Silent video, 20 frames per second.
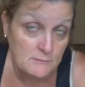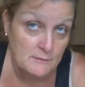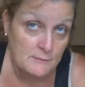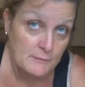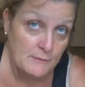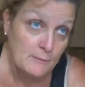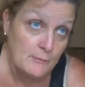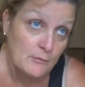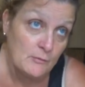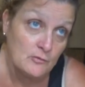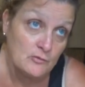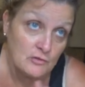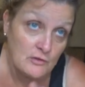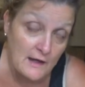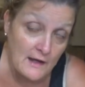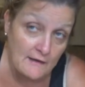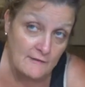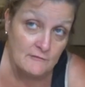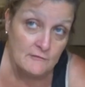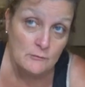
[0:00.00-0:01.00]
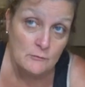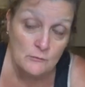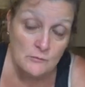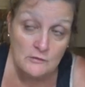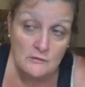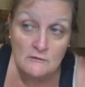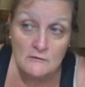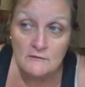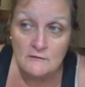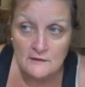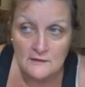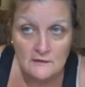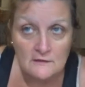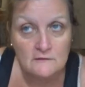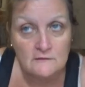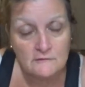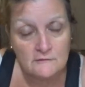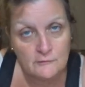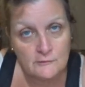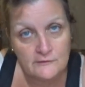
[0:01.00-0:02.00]
but people driving will and it'll
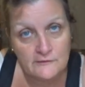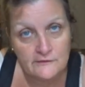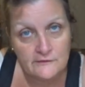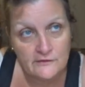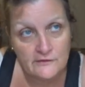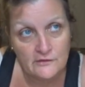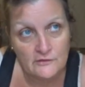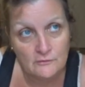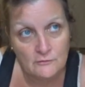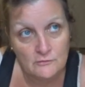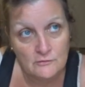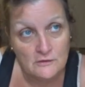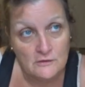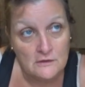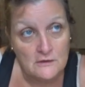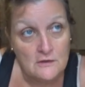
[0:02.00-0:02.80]
look really cute.